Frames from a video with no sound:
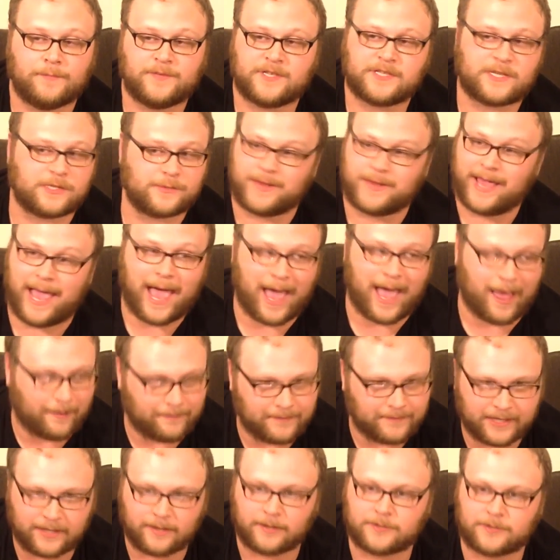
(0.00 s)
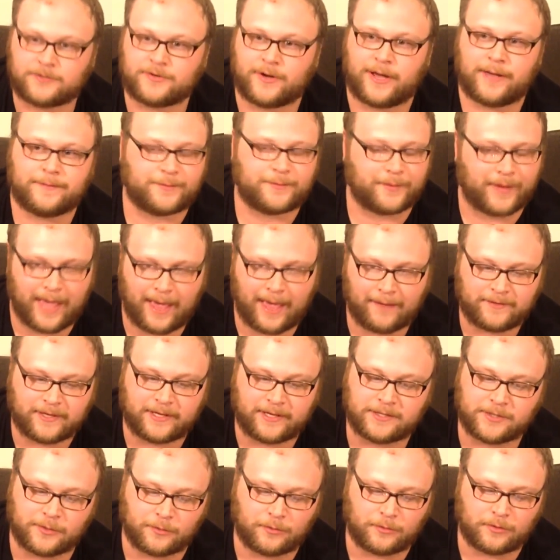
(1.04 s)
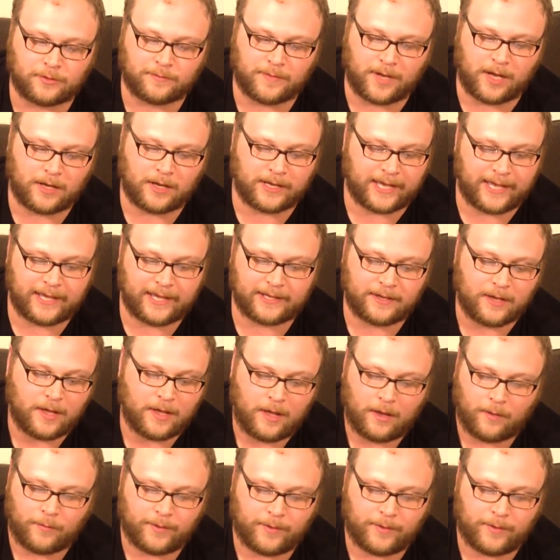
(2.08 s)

Just because we have to get our drops, we have to get to Ulamog in,